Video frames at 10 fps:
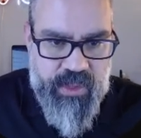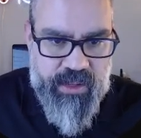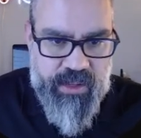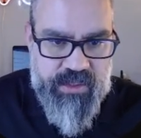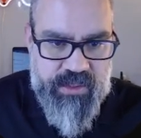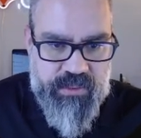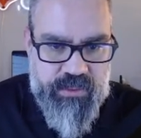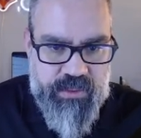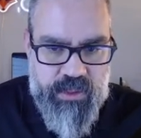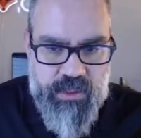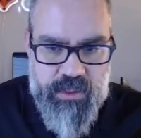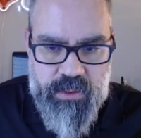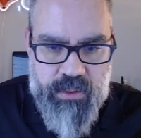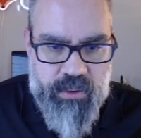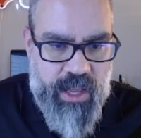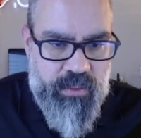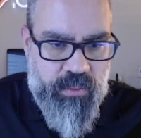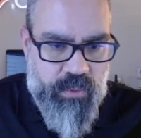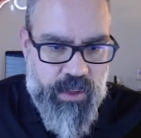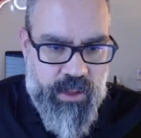this. Okay,
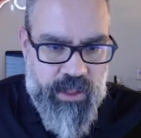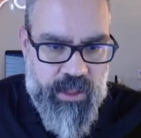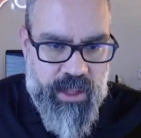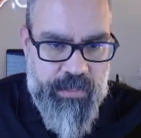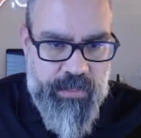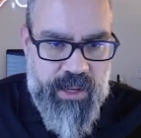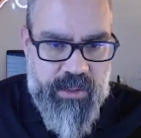we're going to click update,